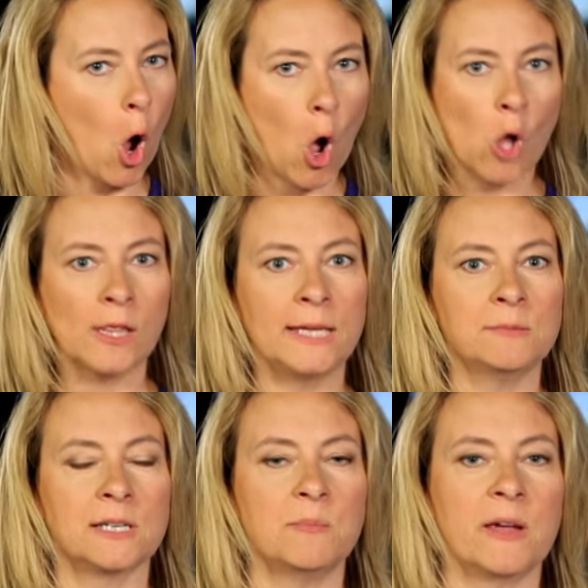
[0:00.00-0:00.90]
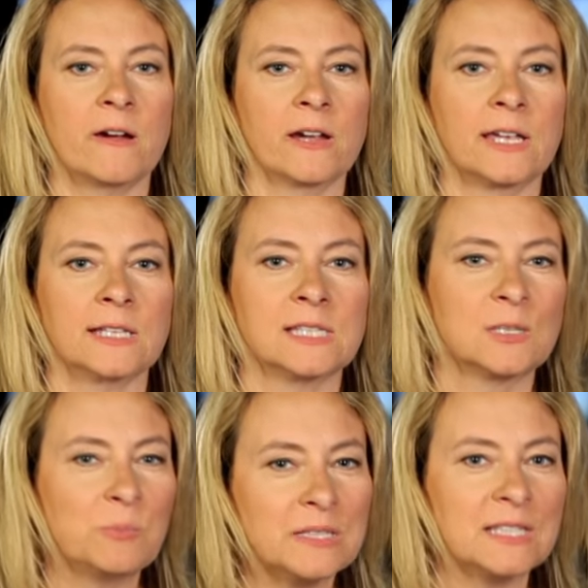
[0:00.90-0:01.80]
all aimed at Americans,
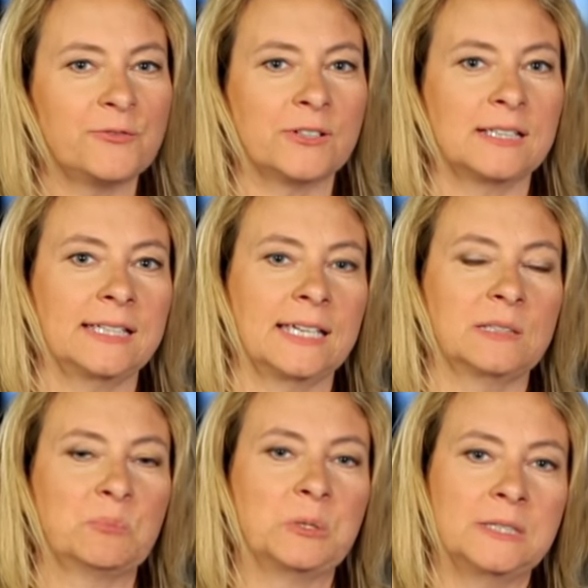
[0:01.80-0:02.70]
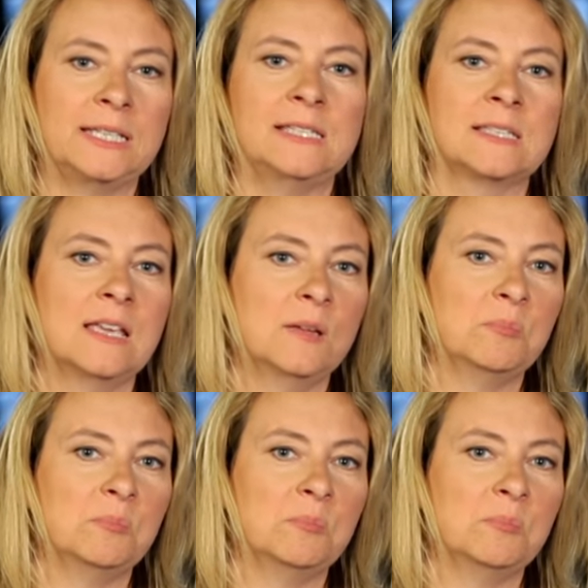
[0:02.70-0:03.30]
specifically at police,